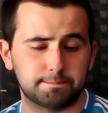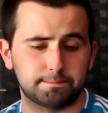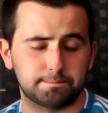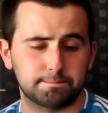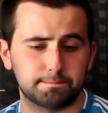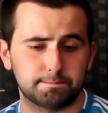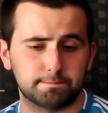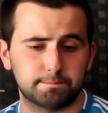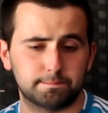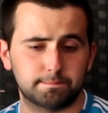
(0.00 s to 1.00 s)

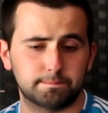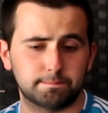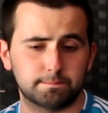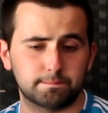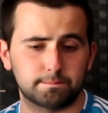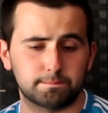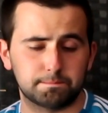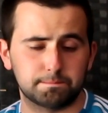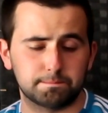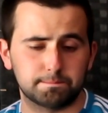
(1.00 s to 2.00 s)

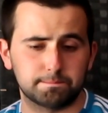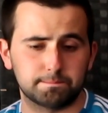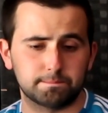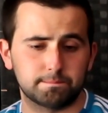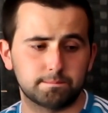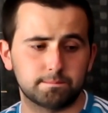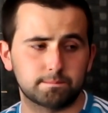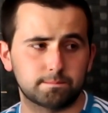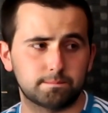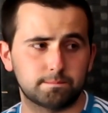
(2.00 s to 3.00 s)

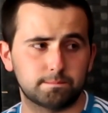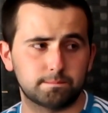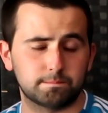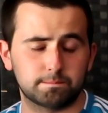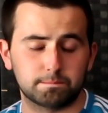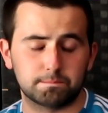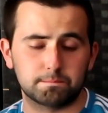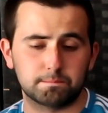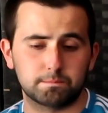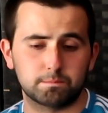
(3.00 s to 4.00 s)

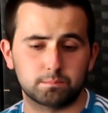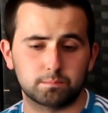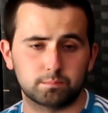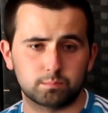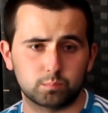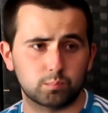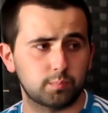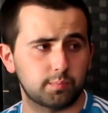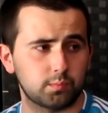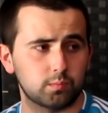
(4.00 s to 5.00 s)

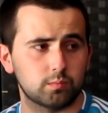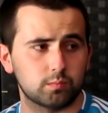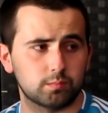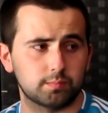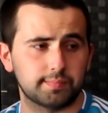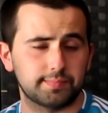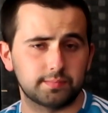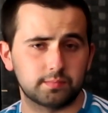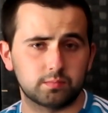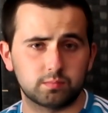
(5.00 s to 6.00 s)

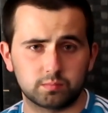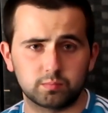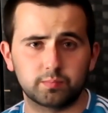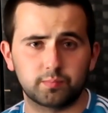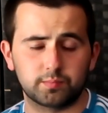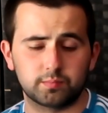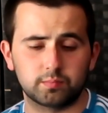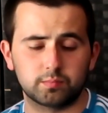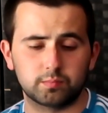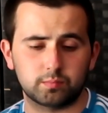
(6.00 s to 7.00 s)

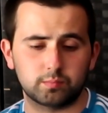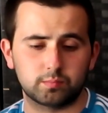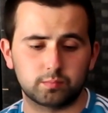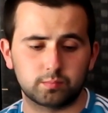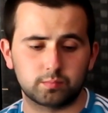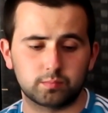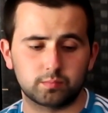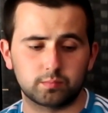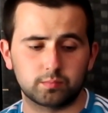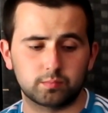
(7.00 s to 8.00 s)
This person isn't speaking.